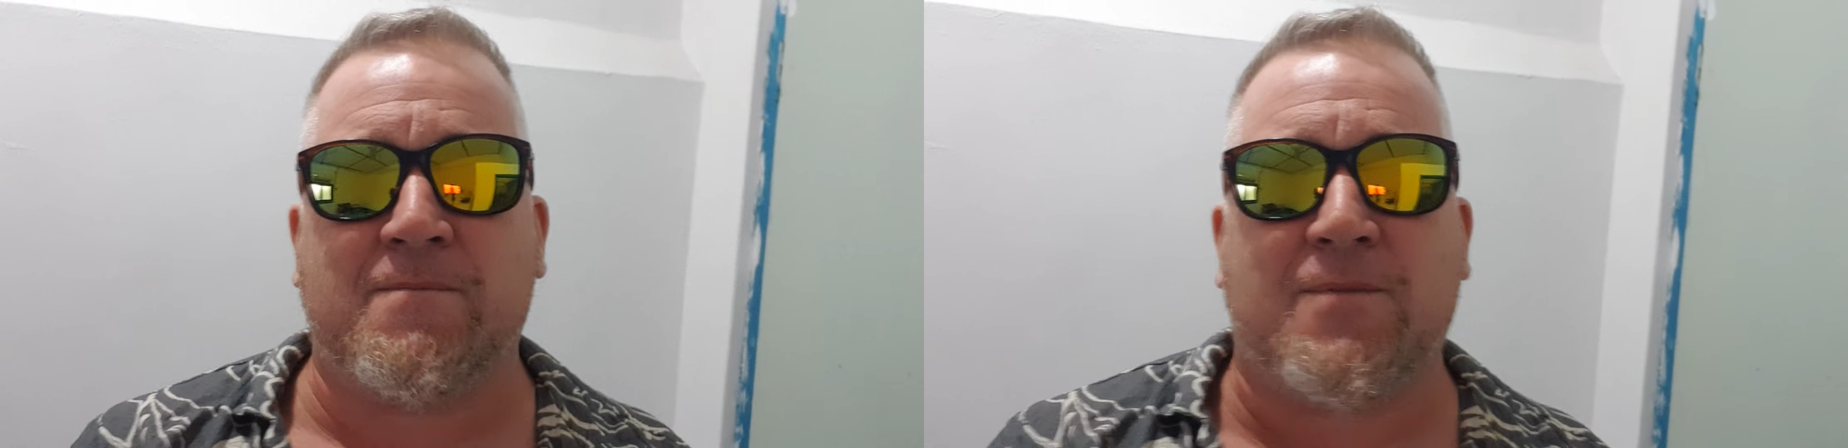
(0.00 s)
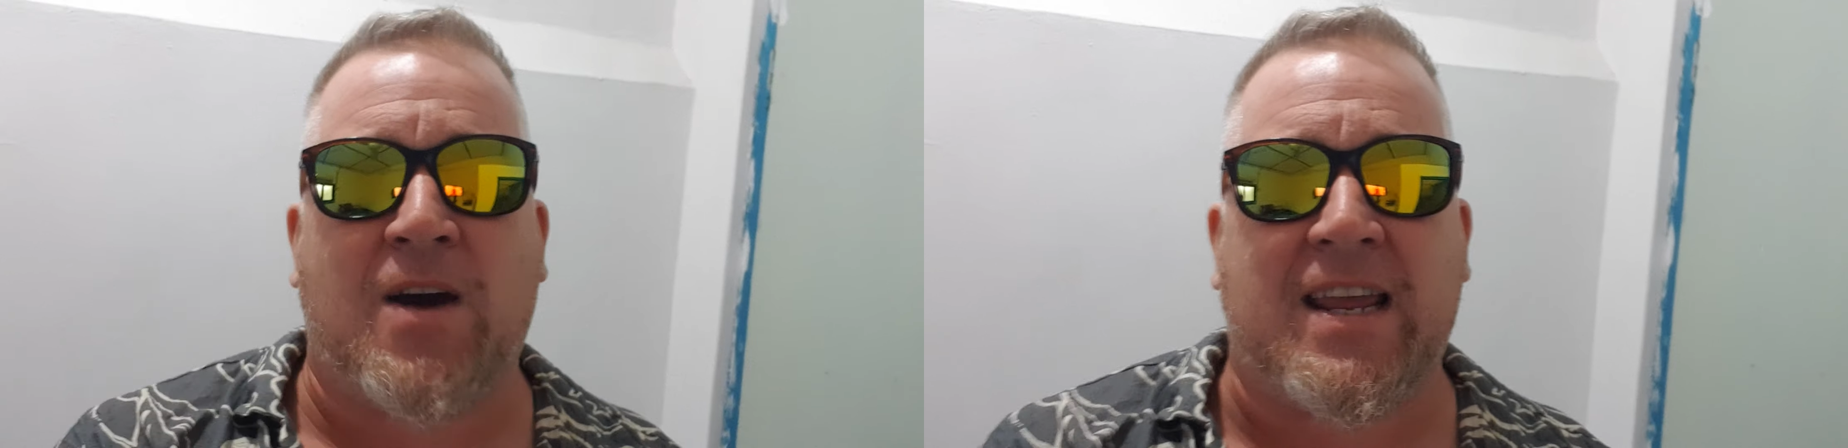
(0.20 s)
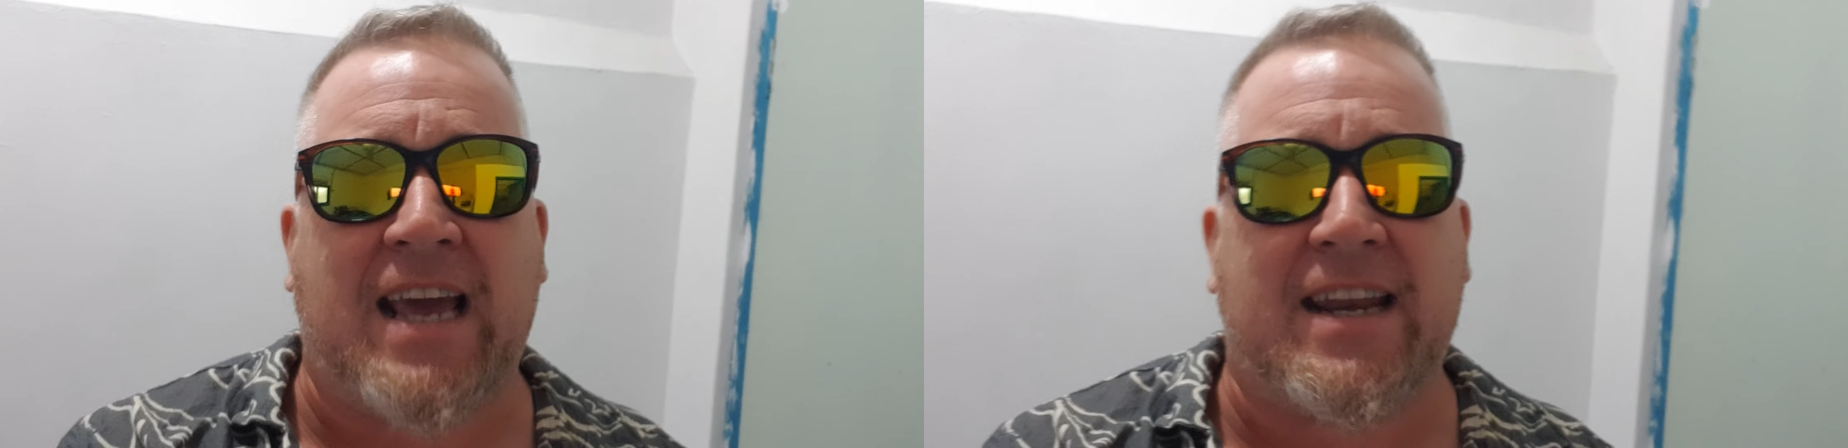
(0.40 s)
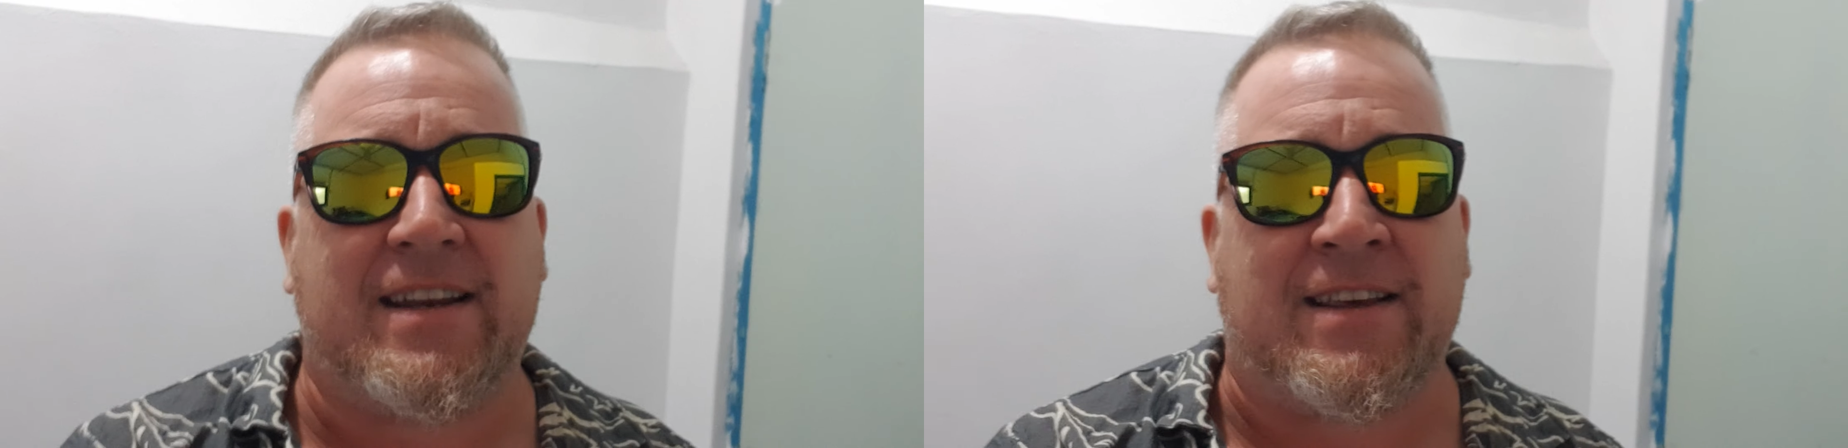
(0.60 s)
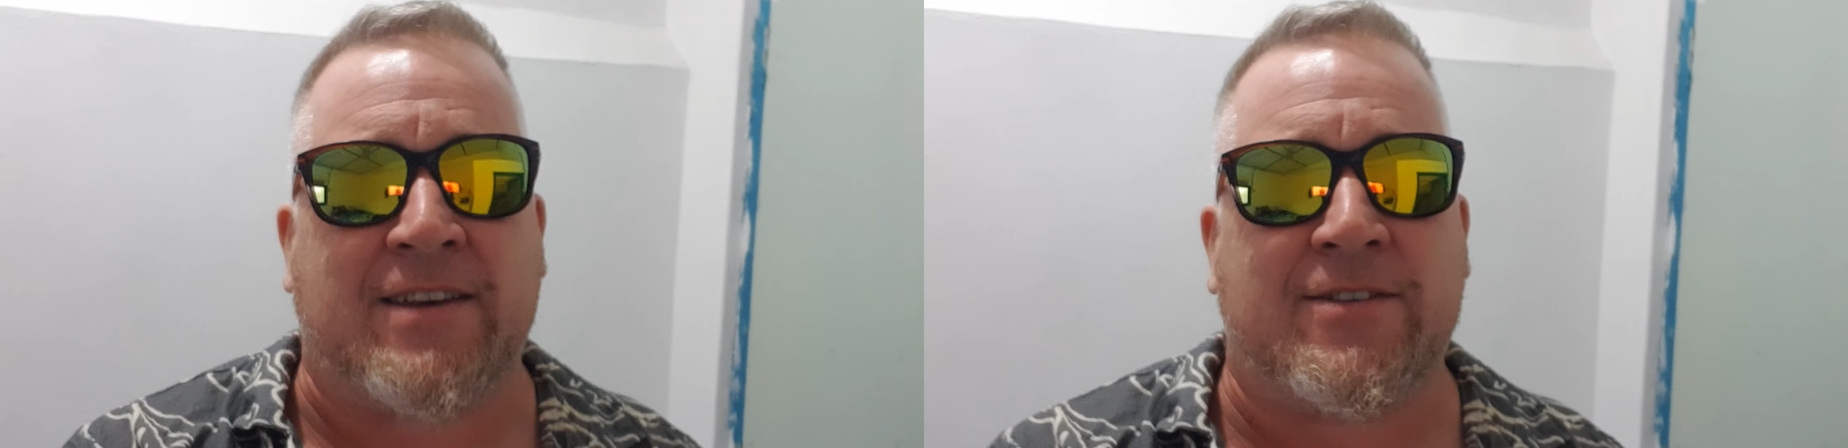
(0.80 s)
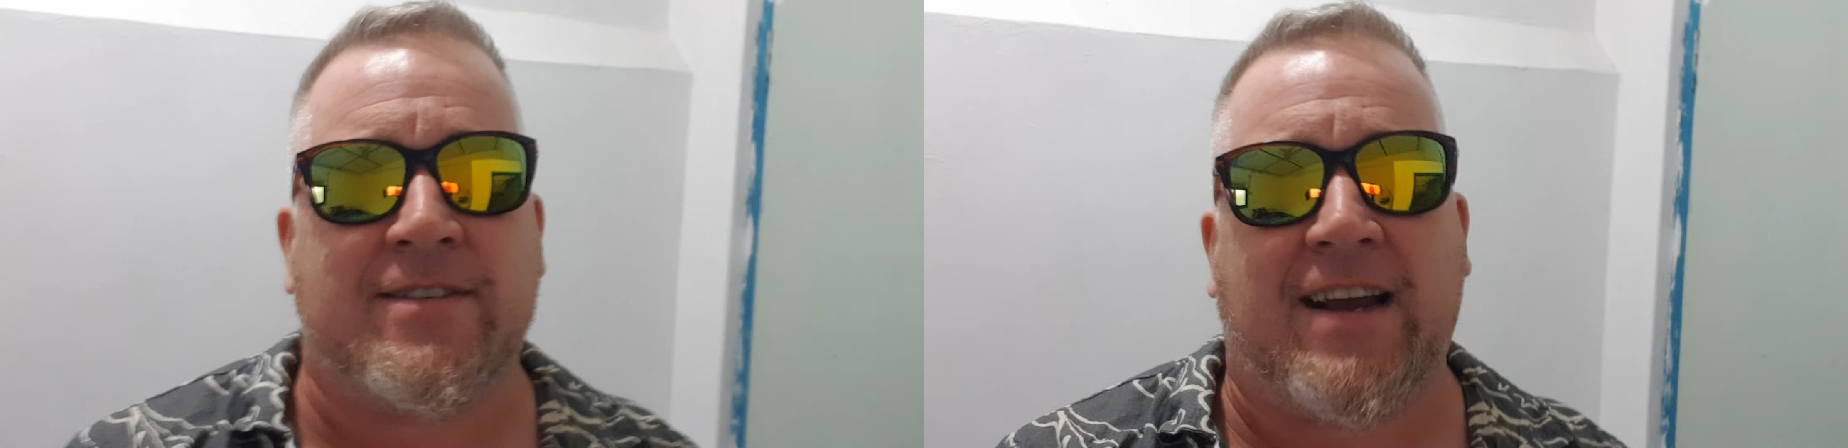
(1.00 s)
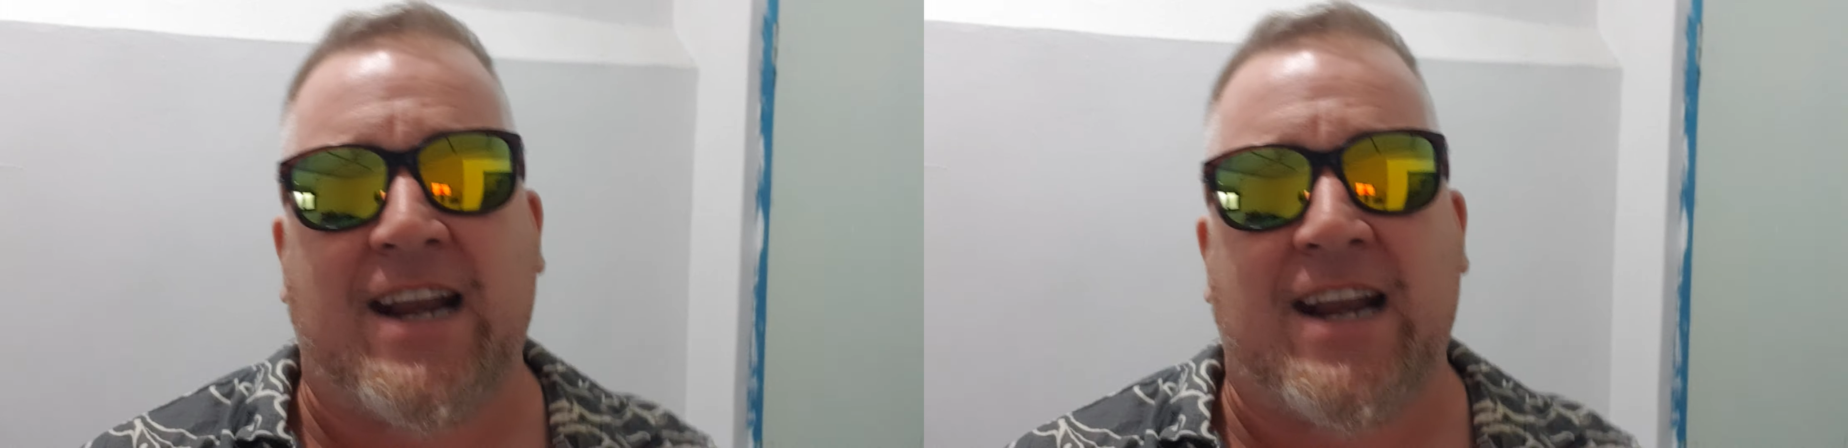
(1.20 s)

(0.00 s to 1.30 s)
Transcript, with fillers: What you got to do.